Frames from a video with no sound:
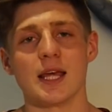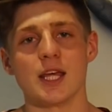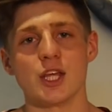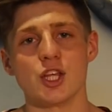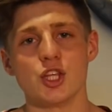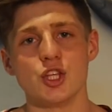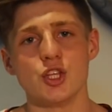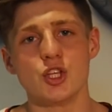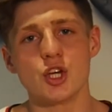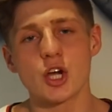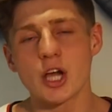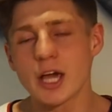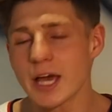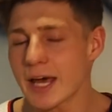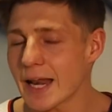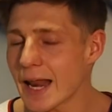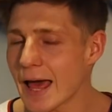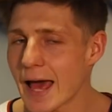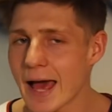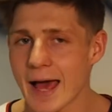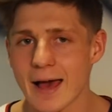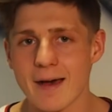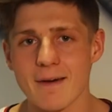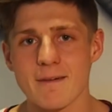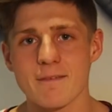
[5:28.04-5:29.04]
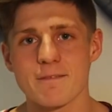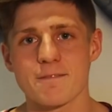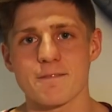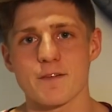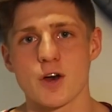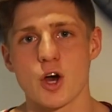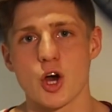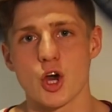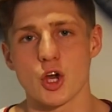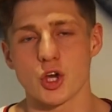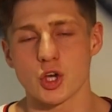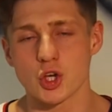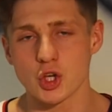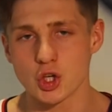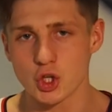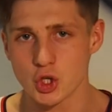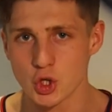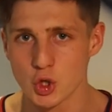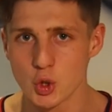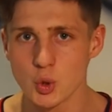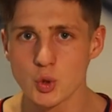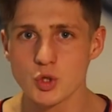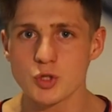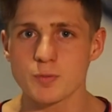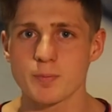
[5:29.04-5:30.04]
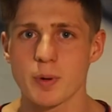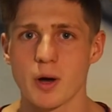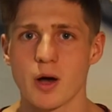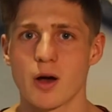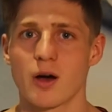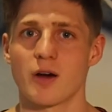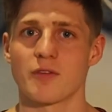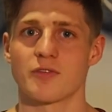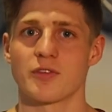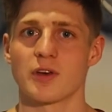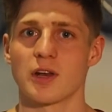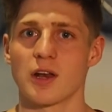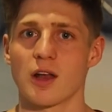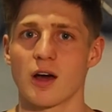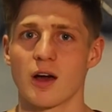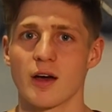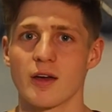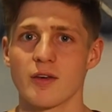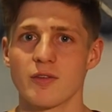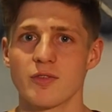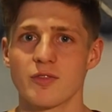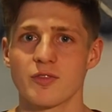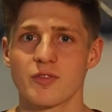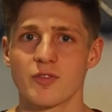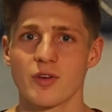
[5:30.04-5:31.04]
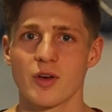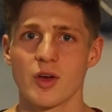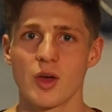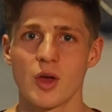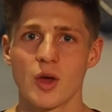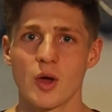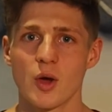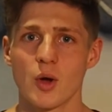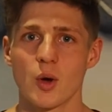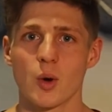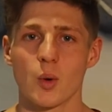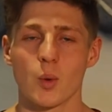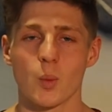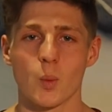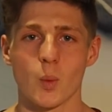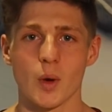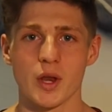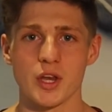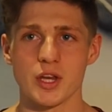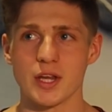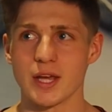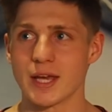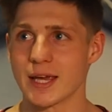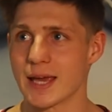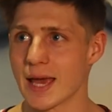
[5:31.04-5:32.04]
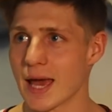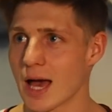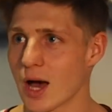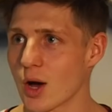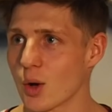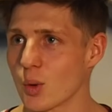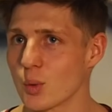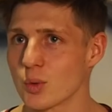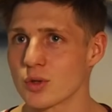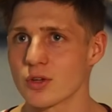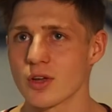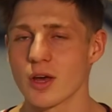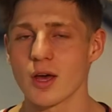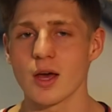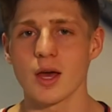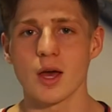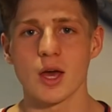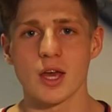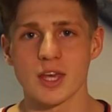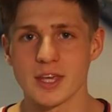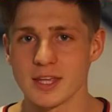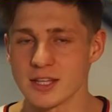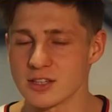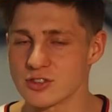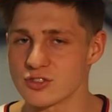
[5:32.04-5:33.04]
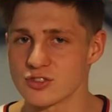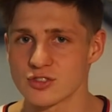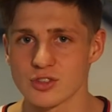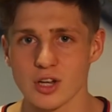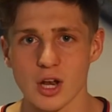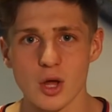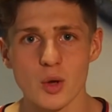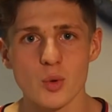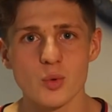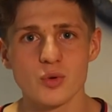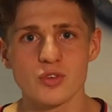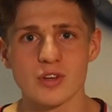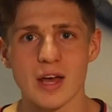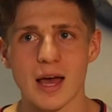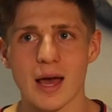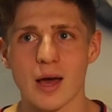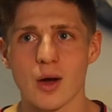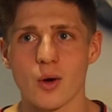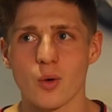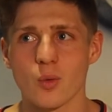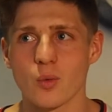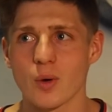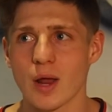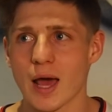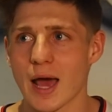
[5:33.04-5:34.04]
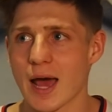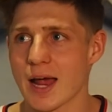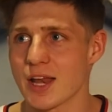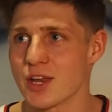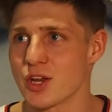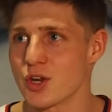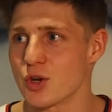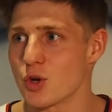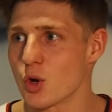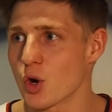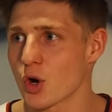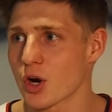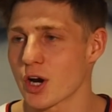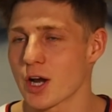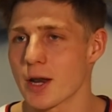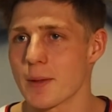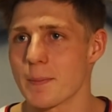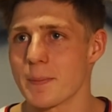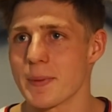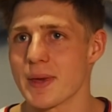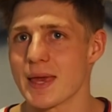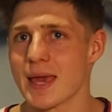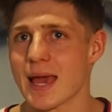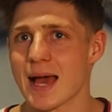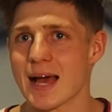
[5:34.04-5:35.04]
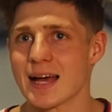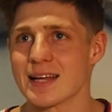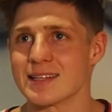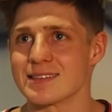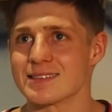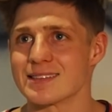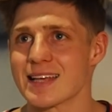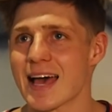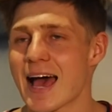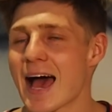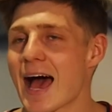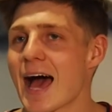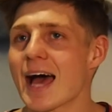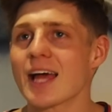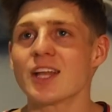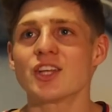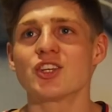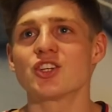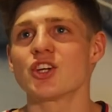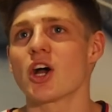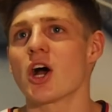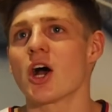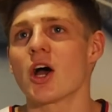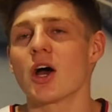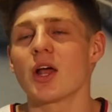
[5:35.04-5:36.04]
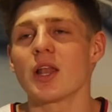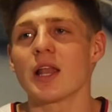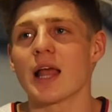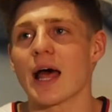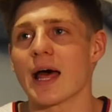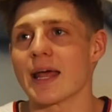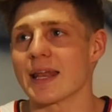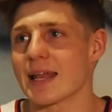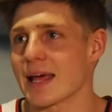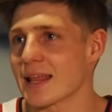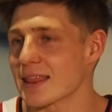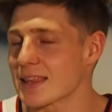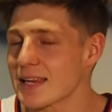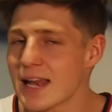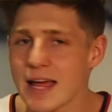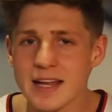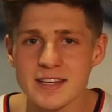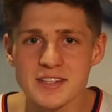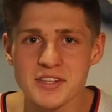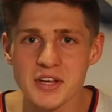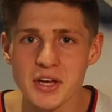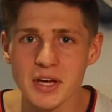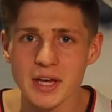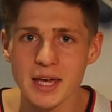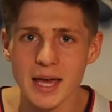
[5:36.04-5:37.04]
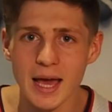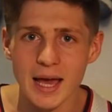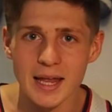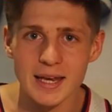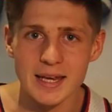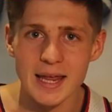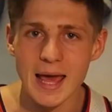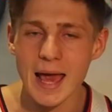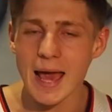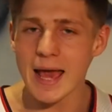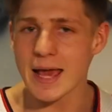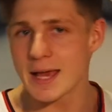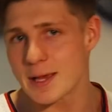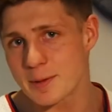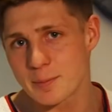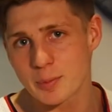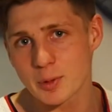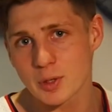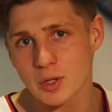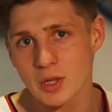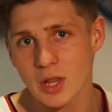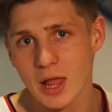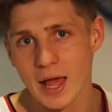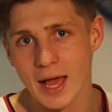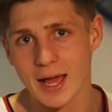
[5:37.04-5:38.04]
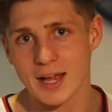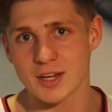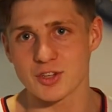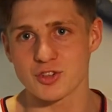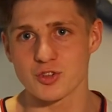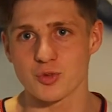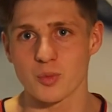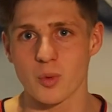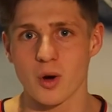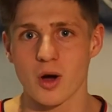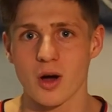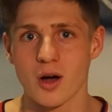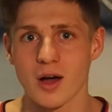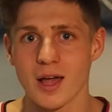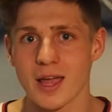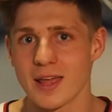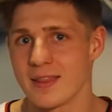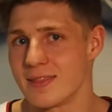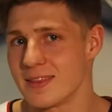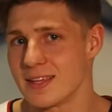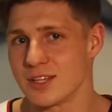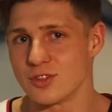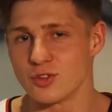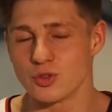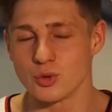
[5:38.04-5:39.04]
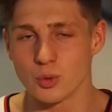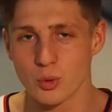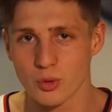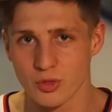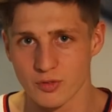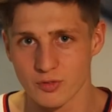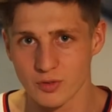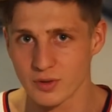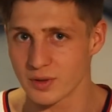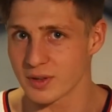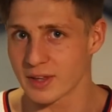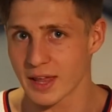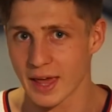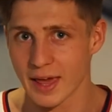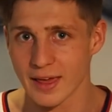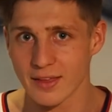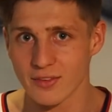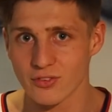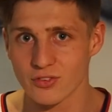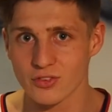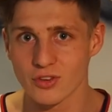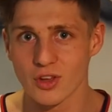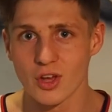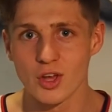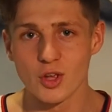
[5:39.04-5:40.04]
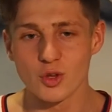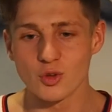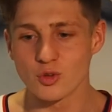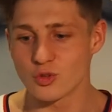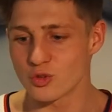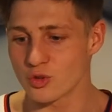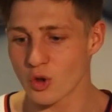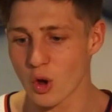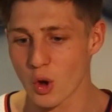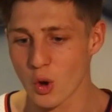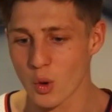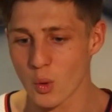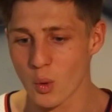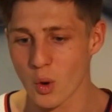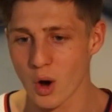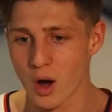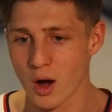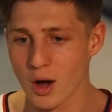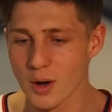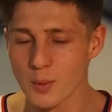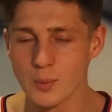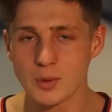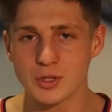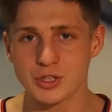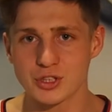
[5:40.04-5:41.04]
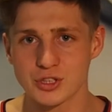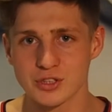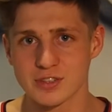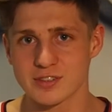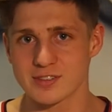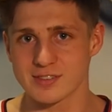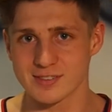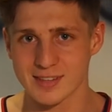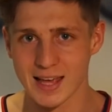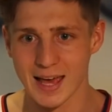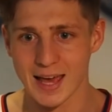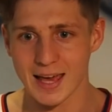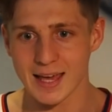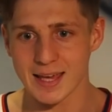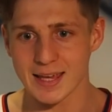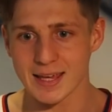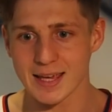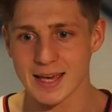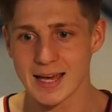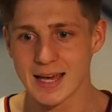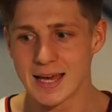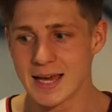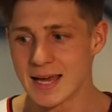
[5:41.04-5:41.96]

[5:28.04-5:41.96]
you're gonna have a huge part of your life when you get older, you slow down and you're not gonna be as agile and athletic and able as you are in these youthful days. So I would just say,